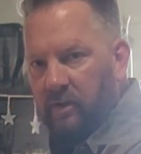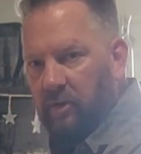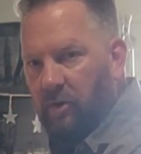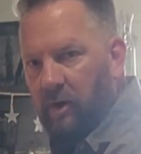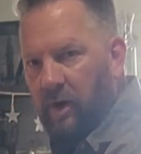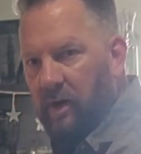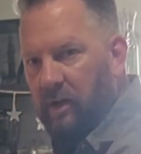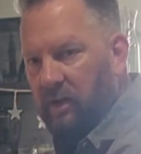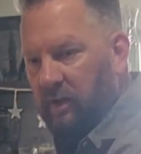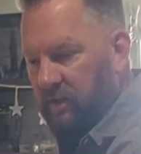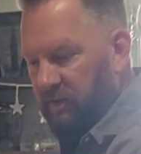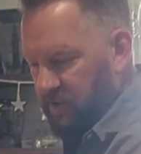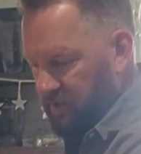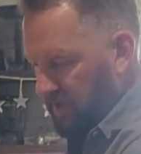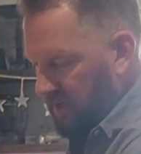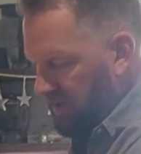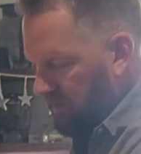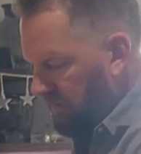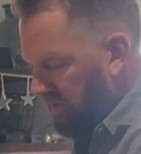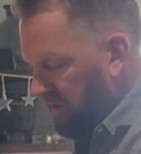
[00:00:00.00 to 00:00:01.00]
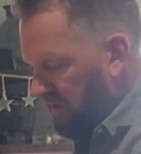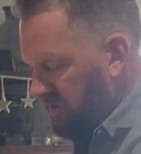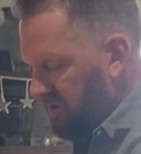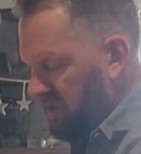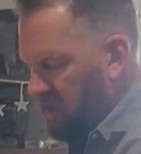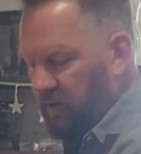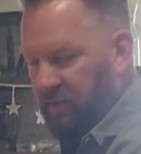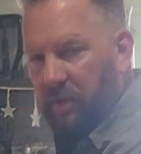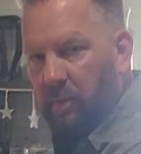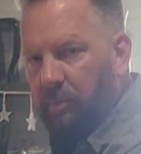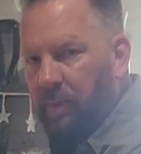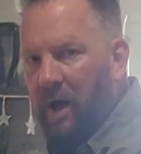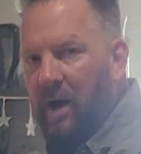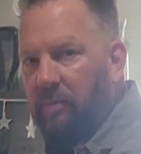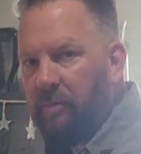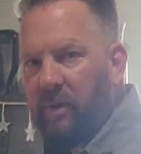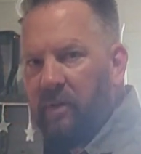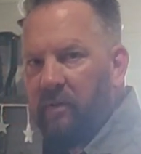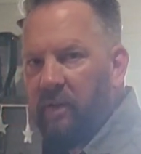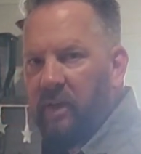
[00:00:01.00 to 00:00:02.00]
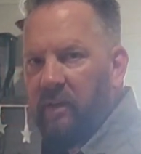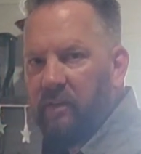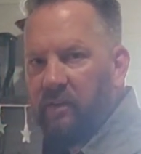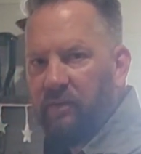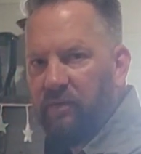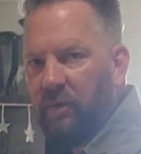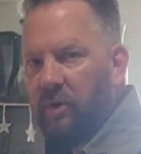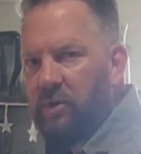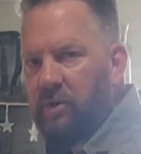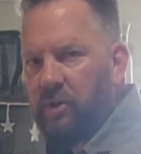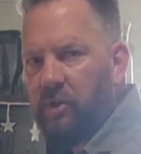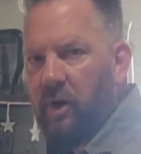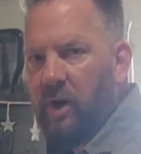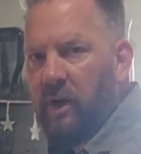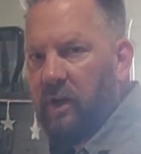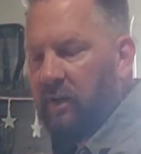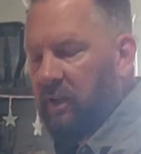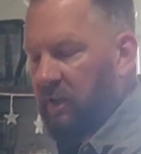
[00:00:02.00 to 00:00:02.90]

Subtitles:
crackling sound, but it's not the popping that the first crack did.